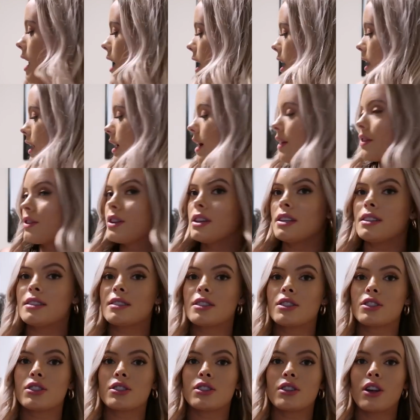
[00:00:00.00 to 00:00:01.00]
I got
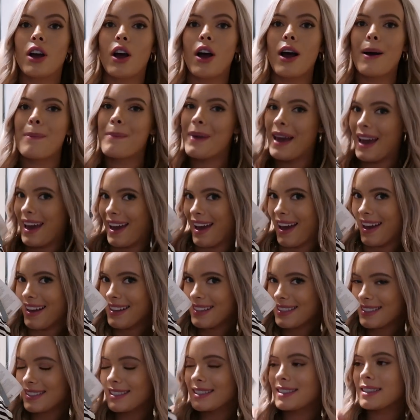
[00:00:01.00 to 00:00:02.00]
these
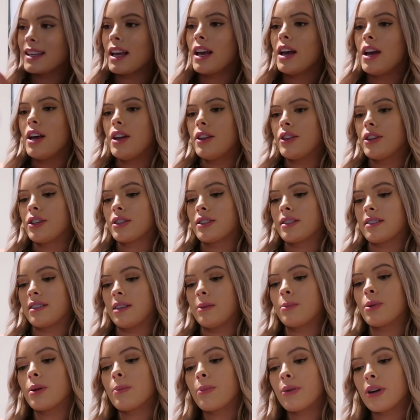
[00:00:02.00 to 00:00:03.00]
pants. They're
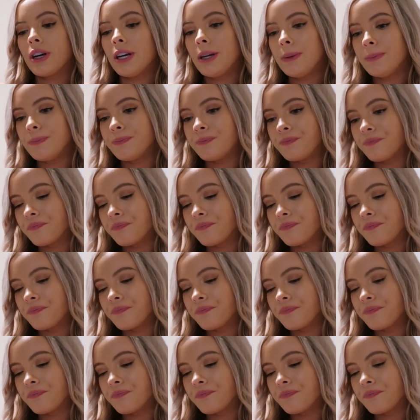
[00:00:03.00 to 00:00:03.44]
zebra print